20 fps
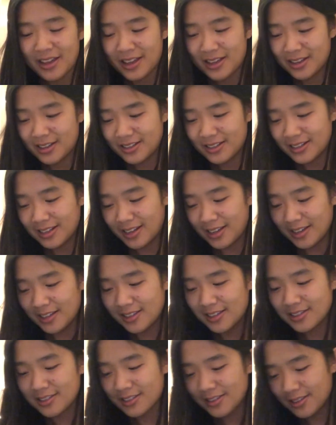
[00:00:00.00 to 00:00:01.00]
And yeah,
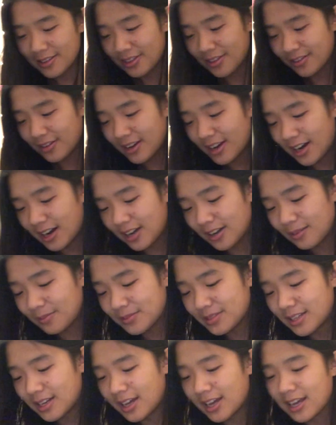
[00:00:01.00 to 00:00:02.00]
these are the 3
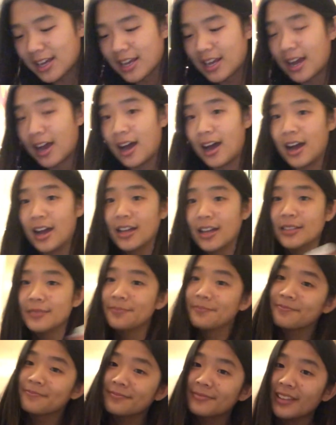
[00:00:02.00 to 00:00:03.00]
items that I got,
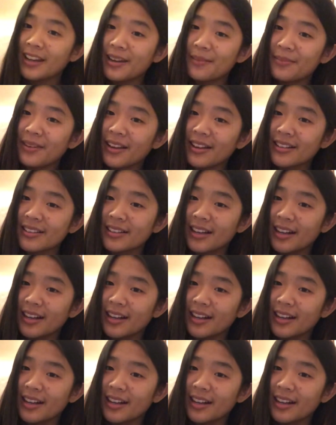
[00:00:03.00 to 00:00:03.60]
that I picked